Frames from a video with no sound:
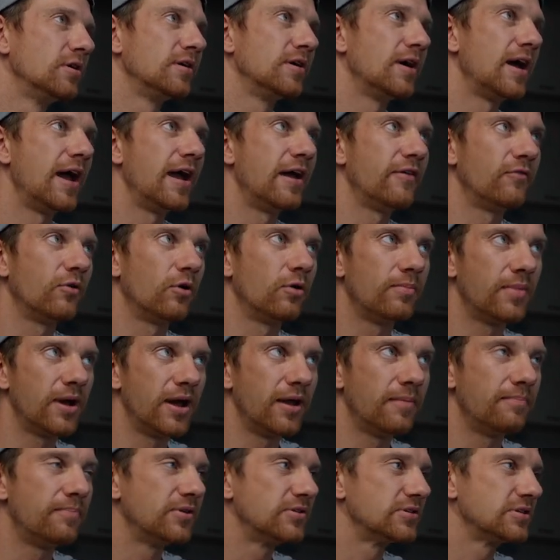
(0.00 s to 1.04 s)
I have all my
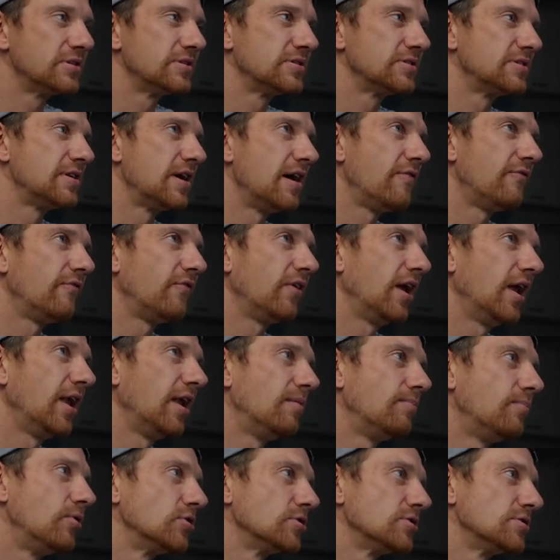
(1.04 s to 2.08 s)
business stuff and
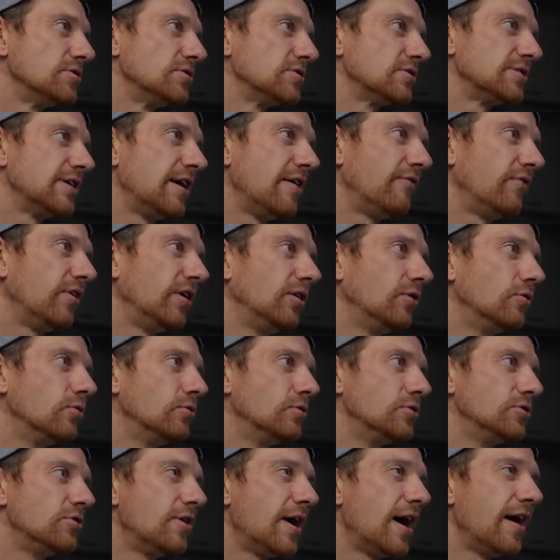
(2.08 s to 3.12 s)
personal stuff in Google
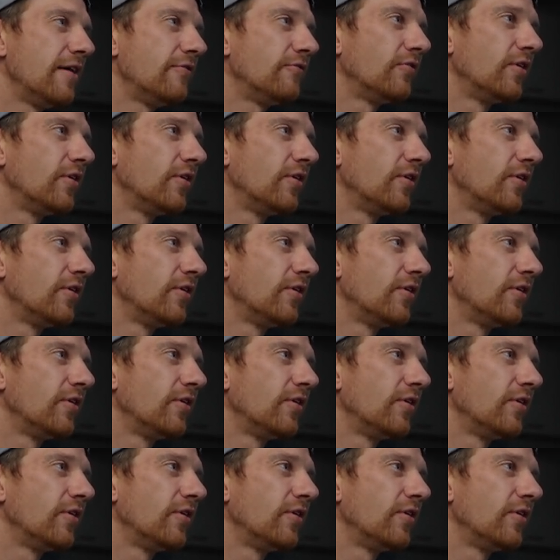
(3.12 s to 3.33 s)
Drive.